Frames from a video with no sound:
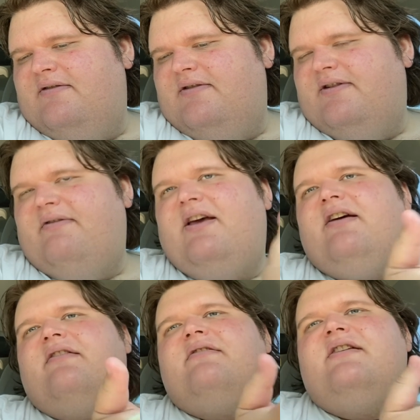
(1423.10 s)
So yeah,
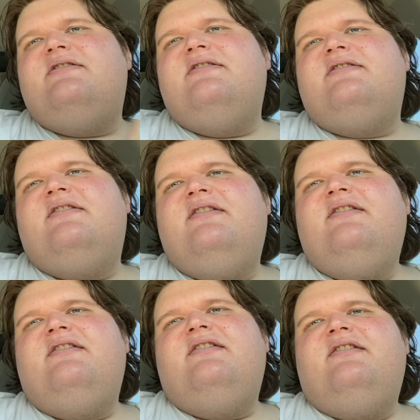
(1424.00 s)
it's just,
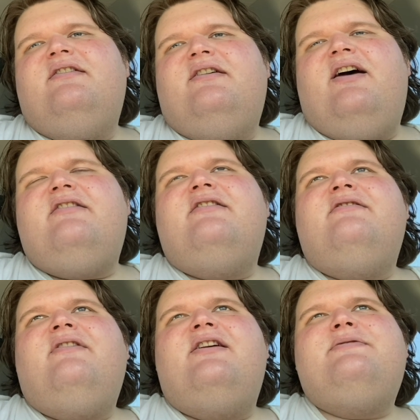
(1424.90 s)
I don't know,
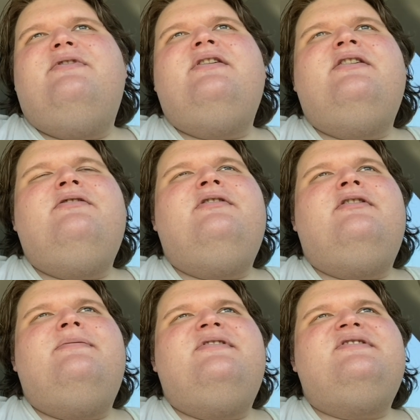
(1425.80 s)
I just wanted to do a
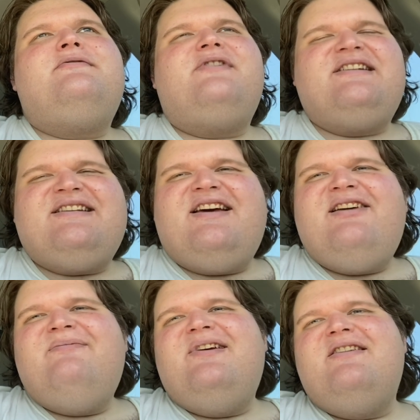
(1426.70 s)
little bit of story
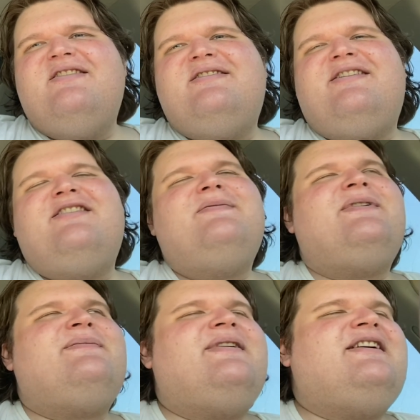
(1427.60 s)
time and just talk
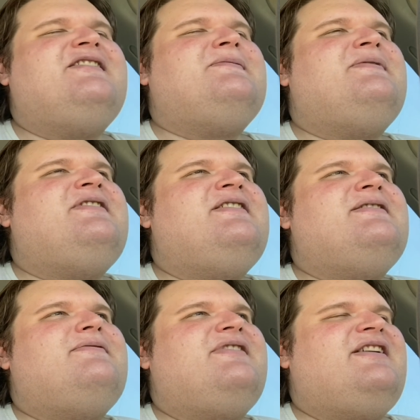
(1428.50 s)
about my
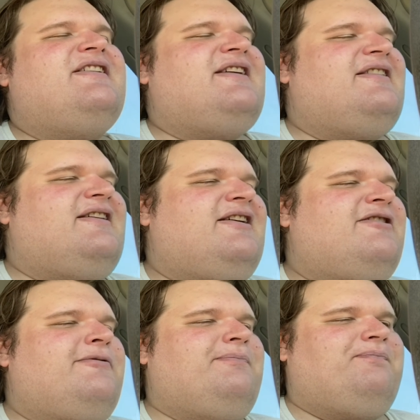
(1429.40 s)
experience working at that
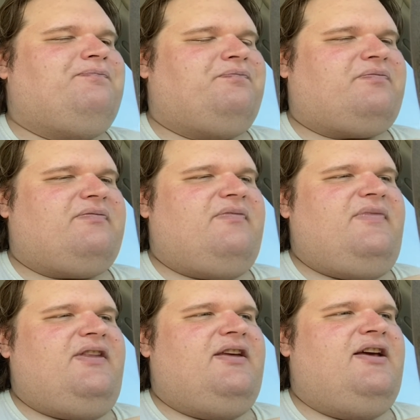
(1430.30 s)
theater,
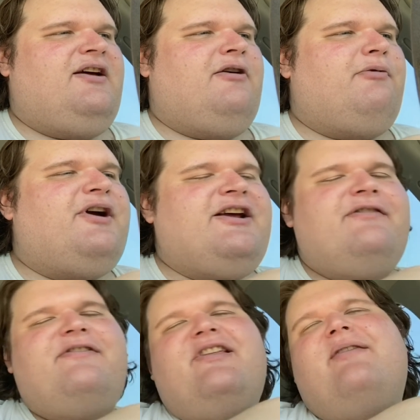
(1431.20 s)
working
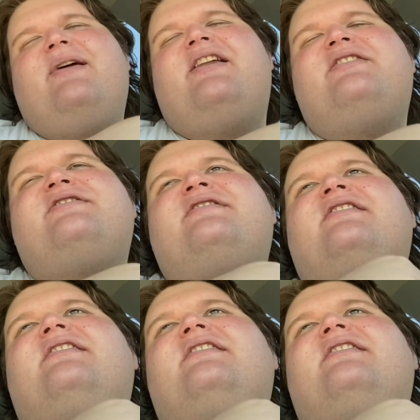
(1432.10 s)
for that manager,